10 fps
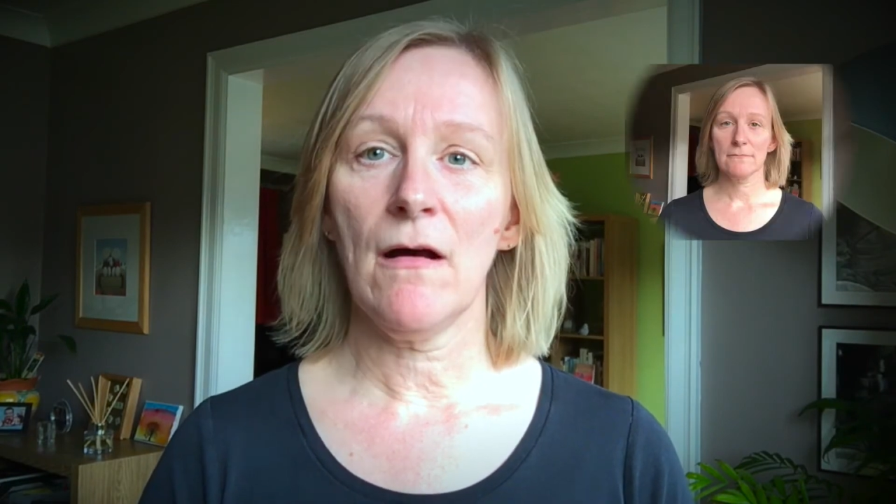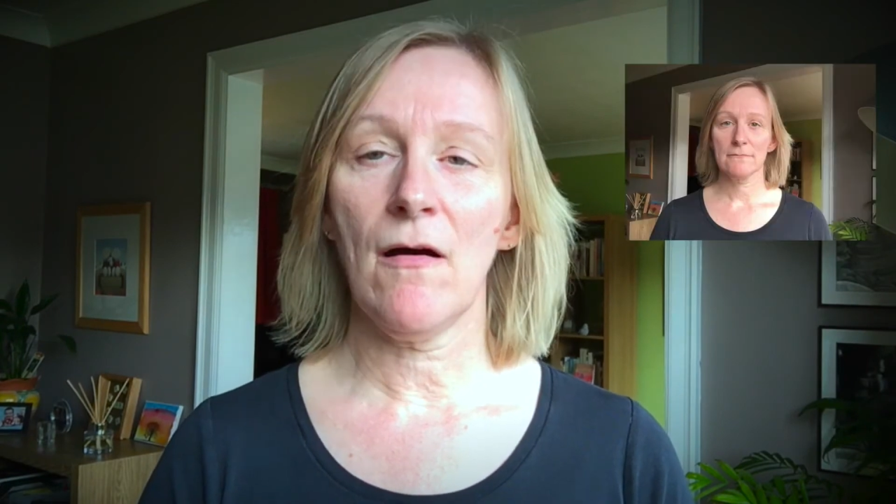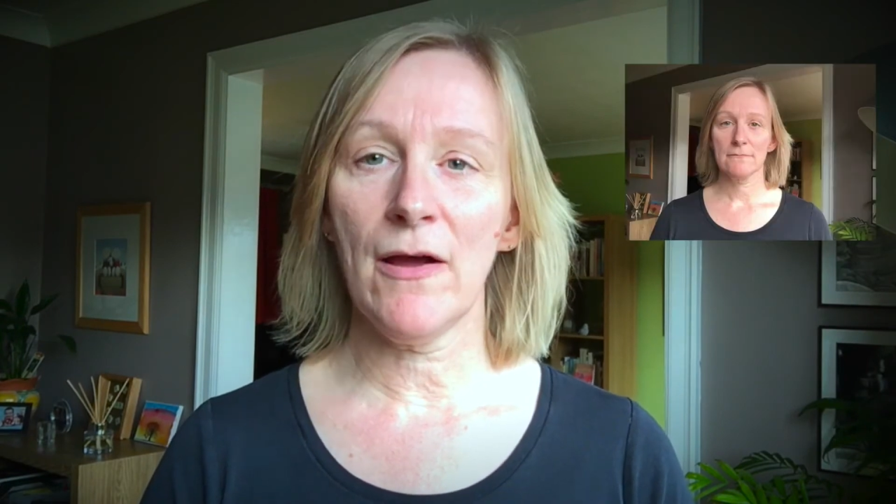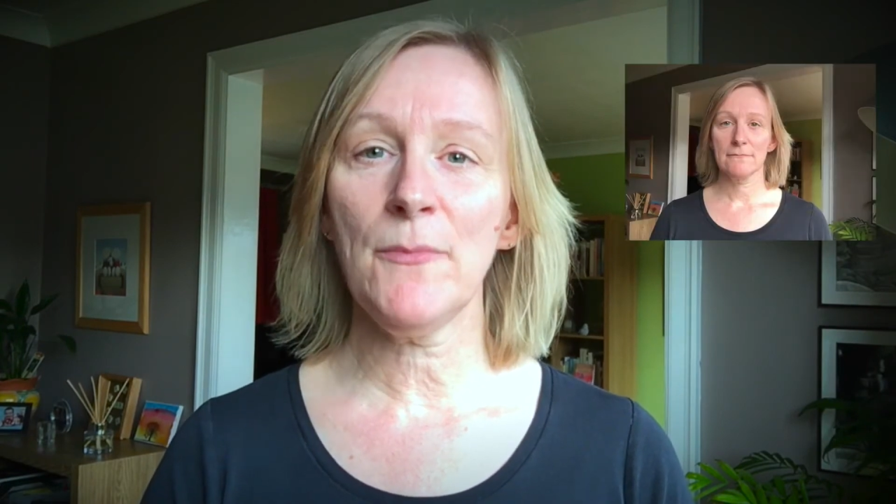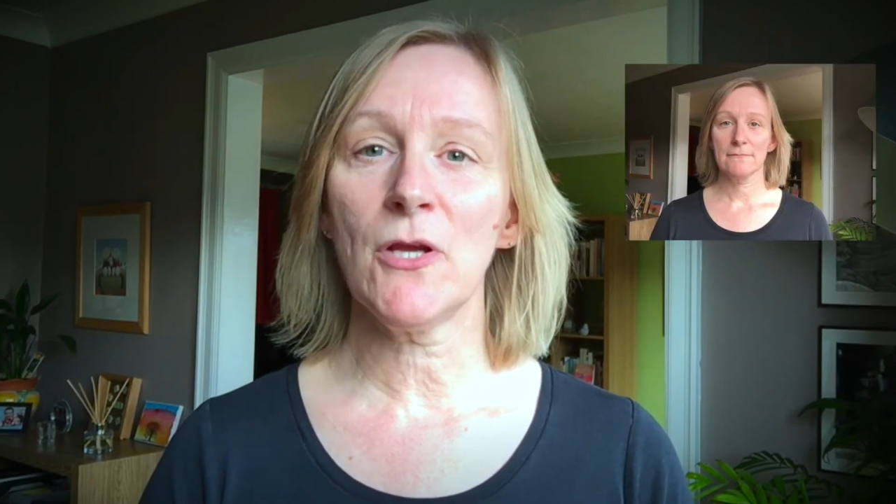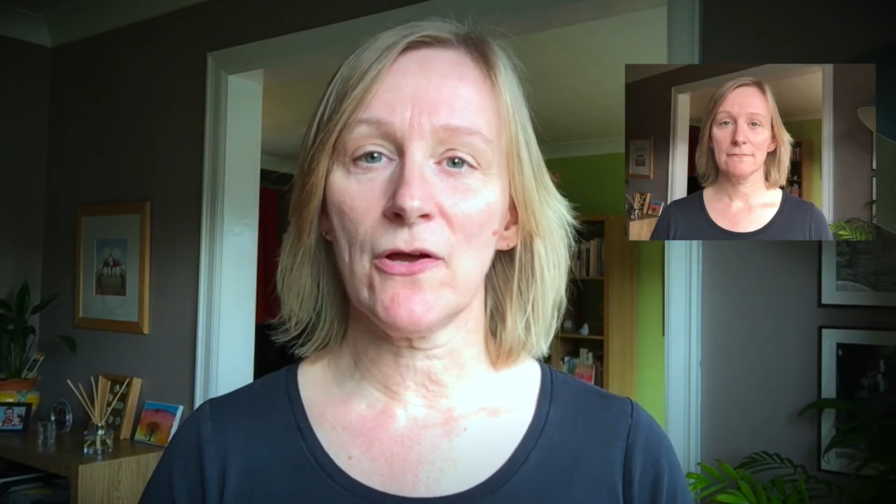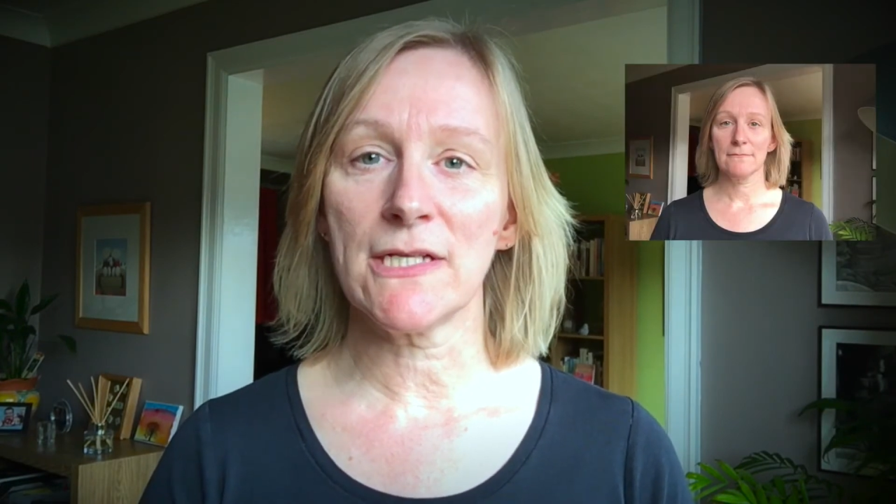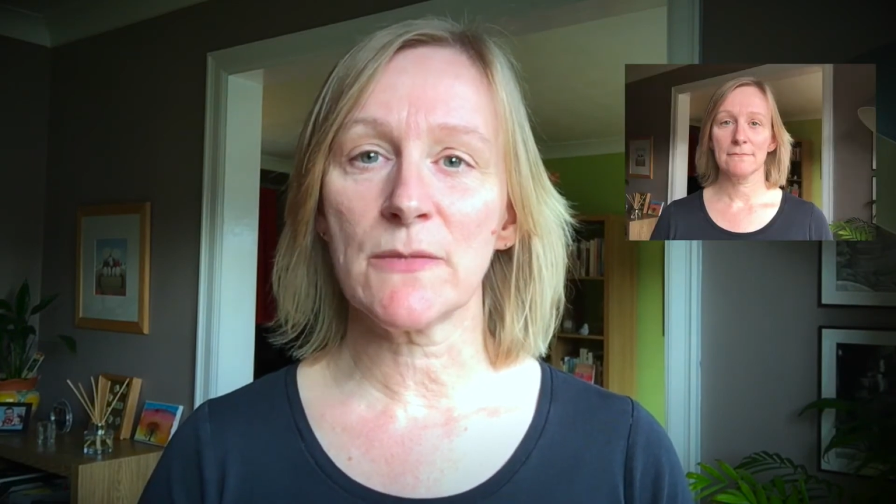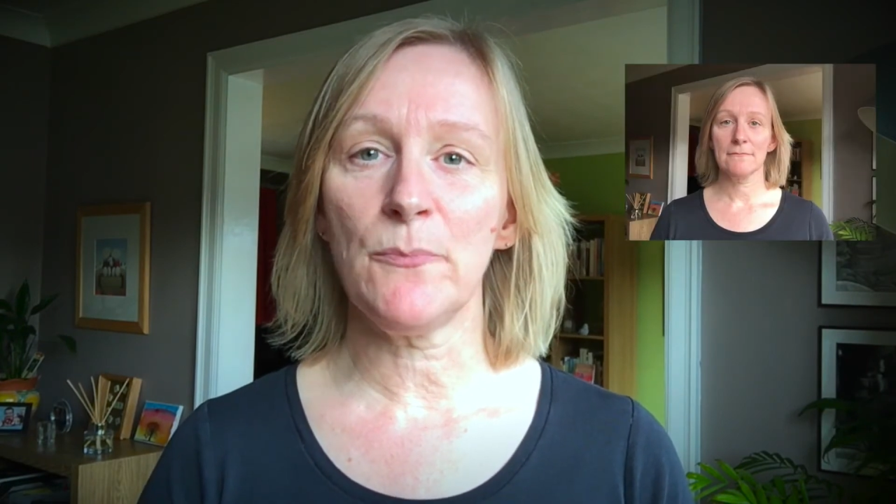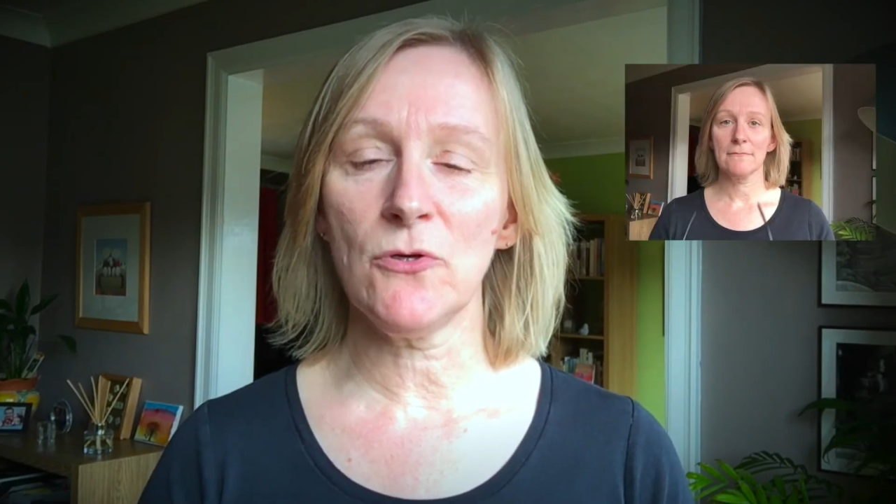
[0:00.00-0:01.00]
I'm going
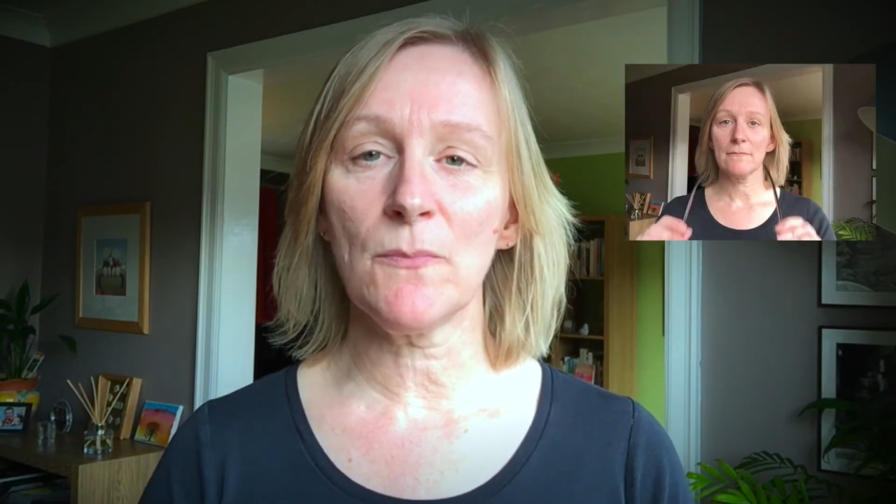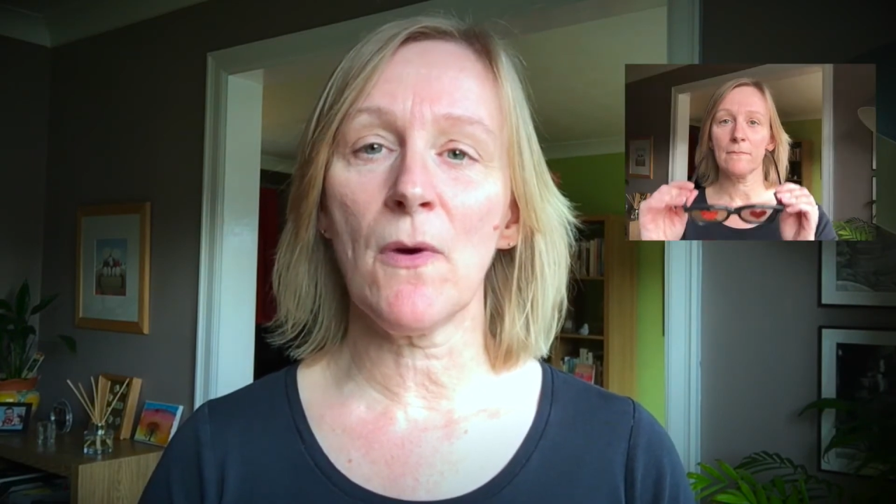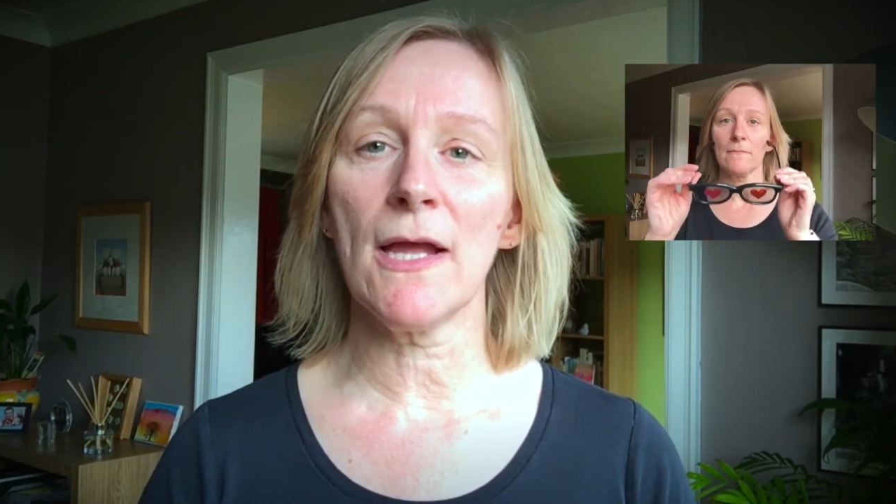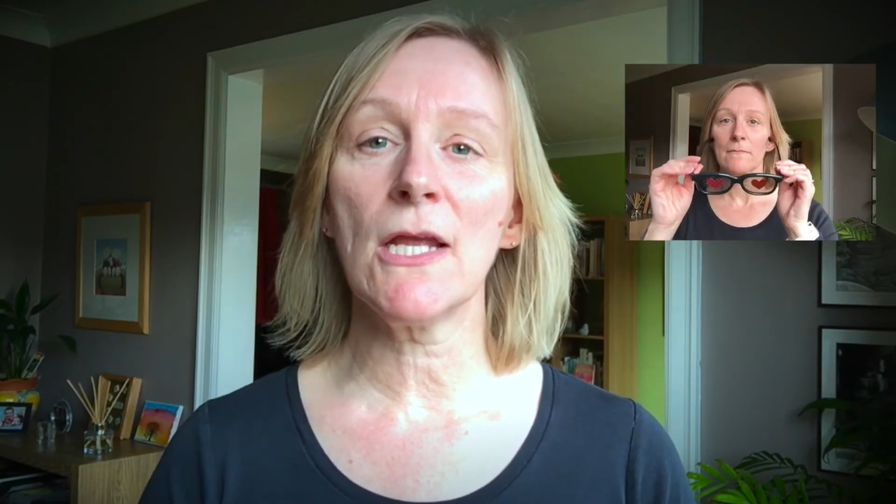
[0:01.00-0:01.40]
to put my